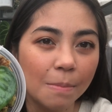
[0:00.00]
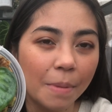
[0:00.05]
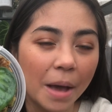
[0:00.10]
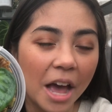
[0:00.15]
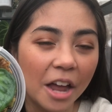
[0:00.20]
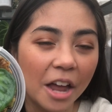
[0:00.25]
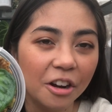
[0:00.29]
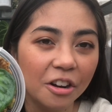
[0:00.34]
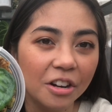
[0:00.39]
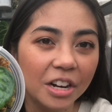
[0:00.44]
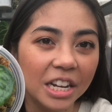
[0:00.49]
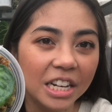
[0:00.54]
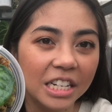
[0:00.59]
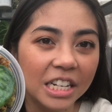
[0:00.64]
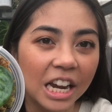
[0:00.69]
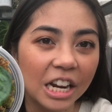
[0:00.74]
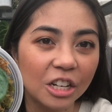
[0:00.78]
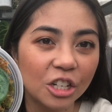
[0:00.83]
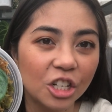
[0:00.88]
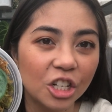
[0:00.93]
pattern and
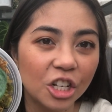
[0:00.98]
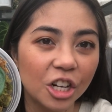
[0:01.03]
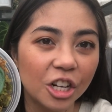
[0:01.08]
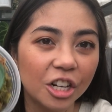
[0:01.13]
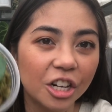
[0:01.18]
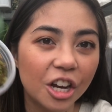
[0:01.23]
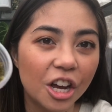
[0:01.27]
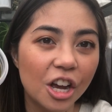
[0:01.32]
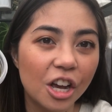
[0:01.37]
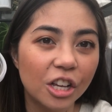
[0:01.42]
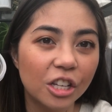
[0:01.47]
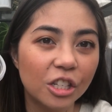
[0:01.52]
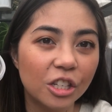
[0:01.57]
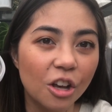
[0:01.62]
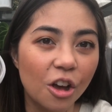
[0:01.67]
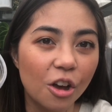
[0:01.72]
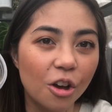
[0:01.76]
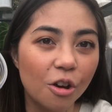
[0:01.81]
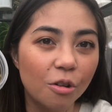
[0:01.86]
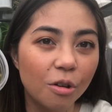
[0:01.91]
texture.
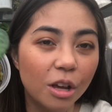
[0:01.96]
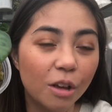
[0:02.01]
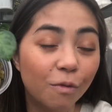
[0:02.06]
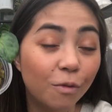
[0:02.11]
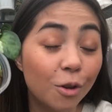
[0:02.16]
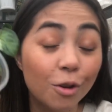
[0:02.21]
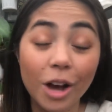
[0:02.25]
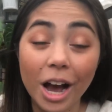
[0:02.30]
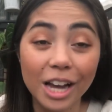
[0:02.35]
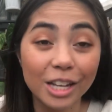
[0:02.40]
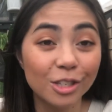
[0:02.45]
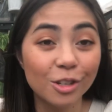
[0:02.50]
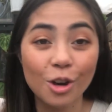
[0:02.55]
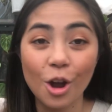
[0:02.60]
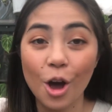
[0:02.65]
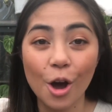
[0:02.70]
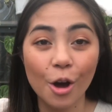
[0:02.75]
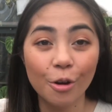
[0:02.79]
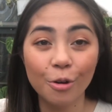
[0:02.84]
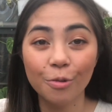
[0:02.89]
So if you guys
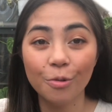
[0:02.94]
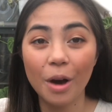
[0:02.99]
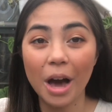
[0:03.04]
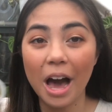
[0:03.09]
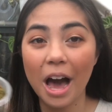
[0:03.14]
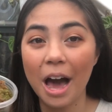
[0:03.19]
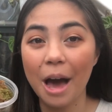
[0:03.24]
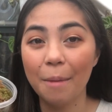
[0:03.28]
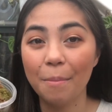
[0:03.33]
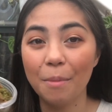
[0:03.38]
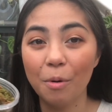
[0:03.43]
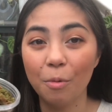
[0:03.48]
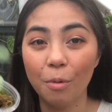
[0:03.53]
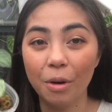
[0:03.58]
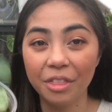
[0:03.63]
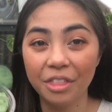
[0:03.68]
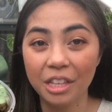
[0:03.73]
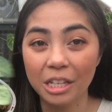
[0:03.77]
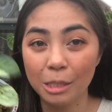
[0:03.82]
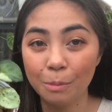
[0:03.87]
know
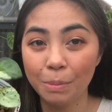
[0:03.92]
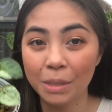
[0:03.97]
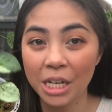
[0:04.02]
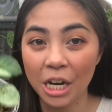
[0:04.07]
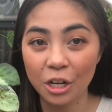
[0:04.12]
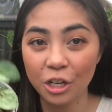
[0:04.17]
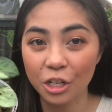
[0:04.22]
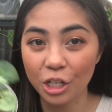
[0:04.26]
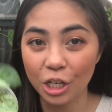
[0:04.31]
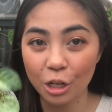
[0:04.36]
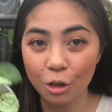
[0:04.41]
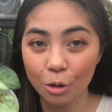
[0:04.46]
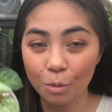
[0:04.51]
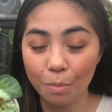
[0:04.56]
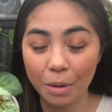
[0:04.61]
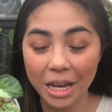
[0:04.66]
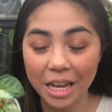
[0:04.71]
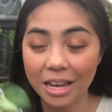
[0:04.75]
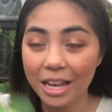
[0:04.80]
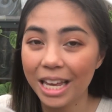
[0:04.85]
what this potentially could
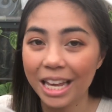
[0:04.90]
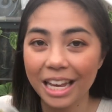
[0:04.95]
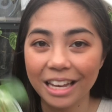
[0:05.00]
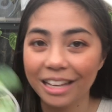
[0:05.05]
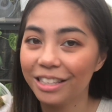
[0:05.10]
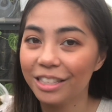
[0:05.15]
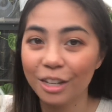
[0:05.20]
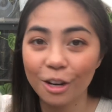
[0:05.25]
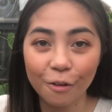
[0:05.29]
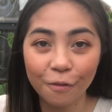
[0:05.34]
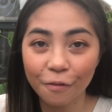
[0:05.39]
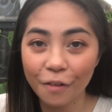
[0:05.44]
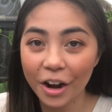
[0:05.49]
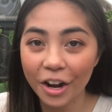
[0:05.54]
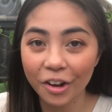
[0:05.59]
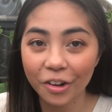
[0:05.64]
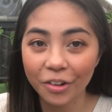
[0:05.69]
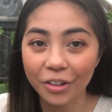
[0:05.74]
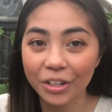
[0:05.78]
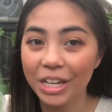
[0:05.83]
be, is it a
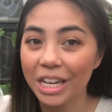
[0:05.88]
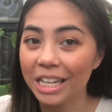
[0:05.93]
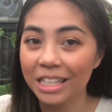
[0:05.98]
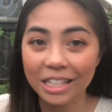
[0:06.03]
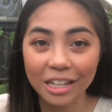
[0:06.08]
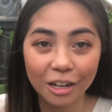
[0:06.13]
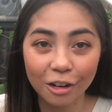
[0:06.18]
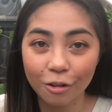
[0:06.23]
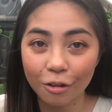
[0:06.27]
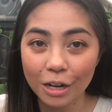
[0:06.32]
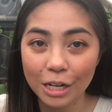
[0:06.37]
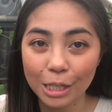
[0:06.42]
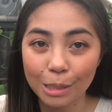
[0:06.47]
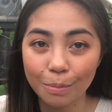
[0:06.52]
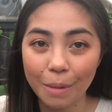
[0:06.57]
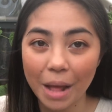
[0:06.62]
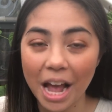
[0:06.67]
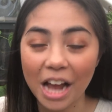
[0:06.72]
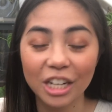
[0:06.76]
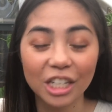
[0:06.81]
freckle, is it a green
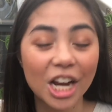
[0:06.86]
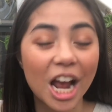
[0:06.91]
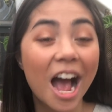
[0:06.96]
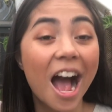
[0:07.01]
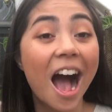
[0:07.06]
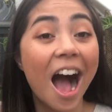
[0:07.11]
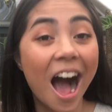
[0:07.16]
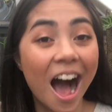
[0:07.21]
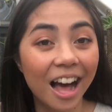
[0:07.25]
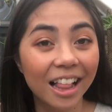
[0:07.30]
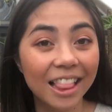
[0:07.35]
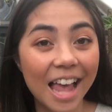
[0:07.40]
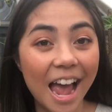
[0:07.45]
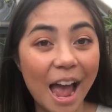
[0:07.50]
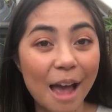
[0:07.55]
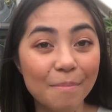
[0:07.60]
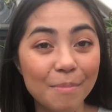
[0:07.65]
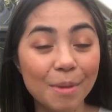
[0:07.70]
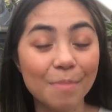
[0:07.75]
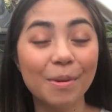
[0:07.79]
splash, holla
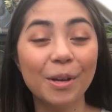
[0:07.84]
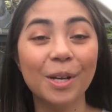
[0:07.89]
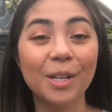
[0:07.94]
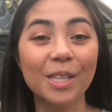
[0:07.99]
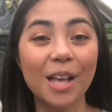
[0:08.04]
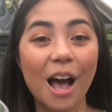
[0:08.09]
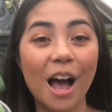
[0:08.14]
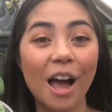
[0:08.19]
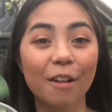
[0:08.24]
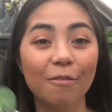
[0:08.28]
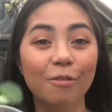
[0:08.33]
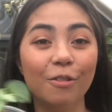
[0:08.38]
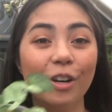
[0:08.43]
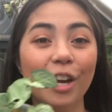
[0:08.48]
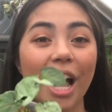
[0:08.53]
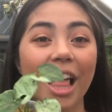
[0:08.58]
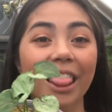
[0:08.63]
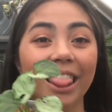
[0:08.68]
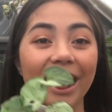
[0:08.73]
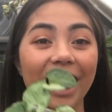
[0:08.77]
at me because I would
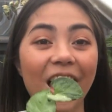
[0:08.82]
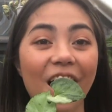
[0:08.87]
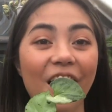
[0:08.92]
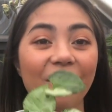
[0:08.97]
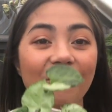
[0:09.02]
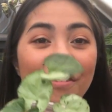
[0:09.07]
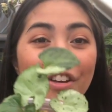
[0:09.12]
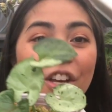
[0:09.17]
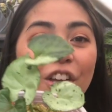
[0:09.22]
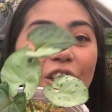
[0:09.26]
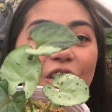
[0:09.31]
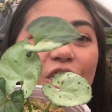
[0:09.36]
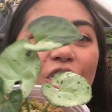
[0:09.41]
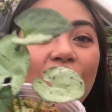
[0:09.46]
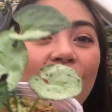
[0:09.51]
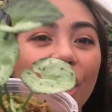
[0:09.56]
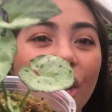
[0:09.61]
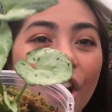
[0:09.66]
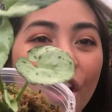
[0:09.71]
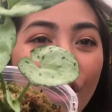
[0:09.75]
love
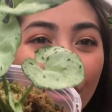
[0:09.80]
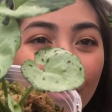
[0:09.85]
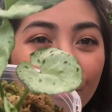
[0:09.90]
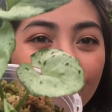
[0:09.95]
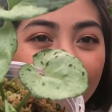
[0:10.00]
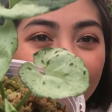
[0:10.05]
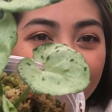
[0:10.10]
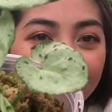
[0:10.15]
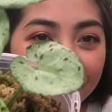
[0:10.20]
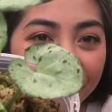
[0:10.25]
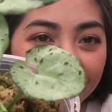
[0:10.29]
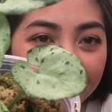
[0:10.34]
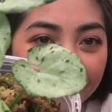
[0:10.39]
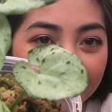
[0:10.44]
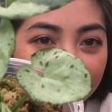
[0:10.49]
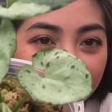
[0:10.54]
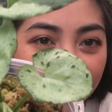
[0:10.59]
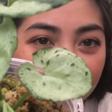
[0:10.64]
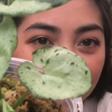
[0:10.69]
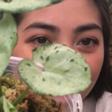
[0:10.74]
to know.
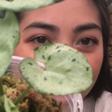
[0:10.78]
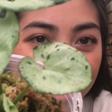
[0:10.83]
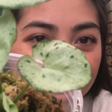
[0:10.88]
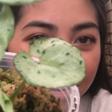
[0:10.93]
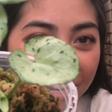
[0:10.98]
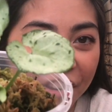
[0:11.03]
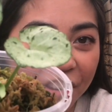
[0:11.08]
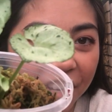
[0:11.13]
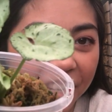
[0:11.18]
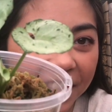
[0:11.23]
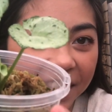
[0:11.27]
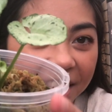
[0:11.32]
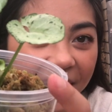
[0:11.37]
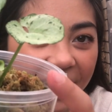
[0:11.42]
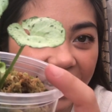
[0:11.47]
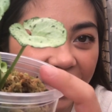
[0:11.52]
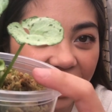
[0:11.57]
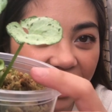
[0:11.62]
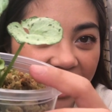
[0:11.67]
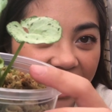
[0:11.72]
And then you can
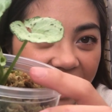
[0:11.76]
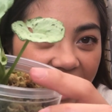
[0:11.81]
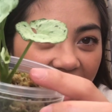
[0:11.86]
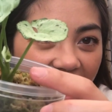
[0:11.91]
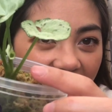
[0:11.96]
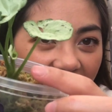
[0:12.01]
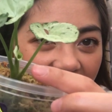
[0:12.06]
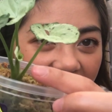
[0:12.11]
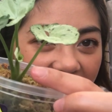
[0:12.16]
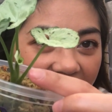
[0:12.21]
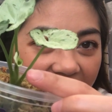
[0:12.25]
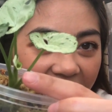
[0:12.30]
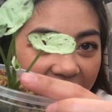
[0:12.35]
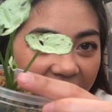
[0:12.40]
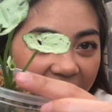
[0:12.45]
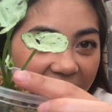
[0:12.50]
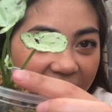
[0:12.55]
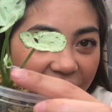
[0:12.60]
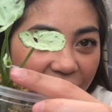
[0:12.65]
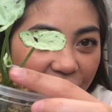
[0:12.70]
see just there
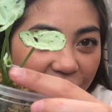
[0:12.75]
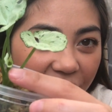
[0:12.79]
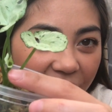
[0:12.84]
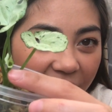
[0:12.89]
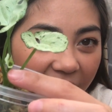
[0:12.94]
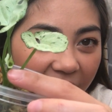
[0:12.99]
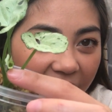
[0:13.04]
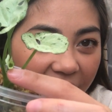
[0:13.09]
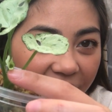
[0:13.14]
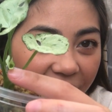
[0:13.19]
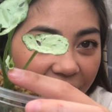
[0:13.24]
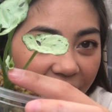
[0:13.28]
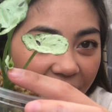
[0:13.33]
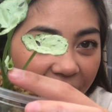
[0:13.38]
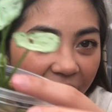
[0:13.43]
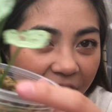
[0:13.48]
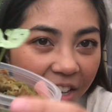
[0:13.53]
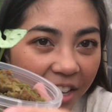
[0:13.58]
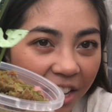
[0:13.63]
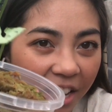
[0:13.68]
the new leaf
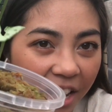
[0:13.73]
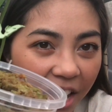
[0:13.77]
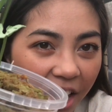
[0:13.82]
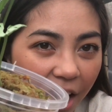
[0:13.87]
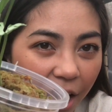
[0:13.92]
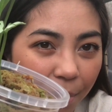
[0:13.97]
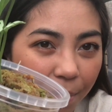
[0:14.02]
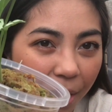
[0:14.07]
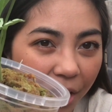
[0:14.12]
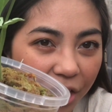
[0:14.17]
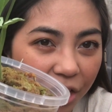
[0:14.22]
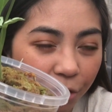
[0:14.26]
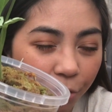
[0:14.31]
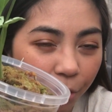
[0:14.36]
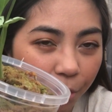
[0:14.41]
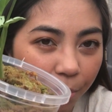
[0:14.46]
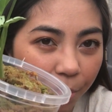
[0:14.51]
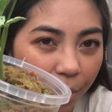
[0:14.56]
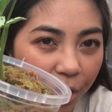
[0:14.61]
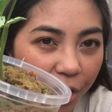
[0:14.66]
about to
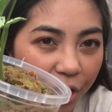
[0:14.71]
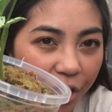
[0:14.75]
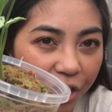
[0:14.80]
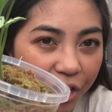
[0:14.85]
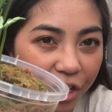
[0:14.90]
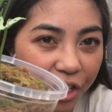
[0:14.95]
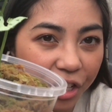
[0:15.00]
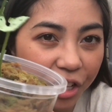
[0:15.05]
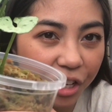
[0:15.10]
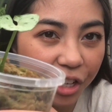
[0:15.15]
emerge.